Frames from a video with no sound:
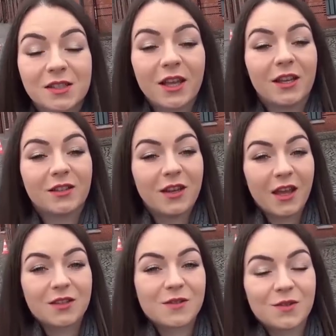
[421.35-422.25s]
it like
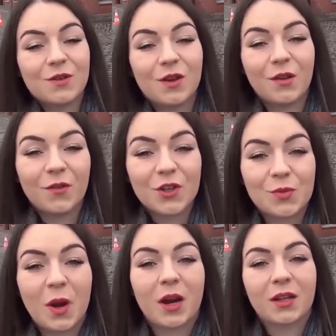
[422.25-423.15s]
next to a
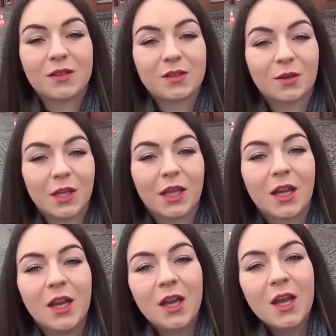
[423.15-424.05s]
fish market. So like,
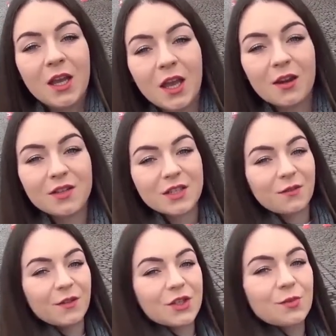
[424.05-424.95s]
here is
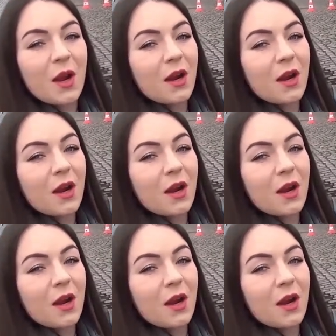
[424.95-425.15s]
the fish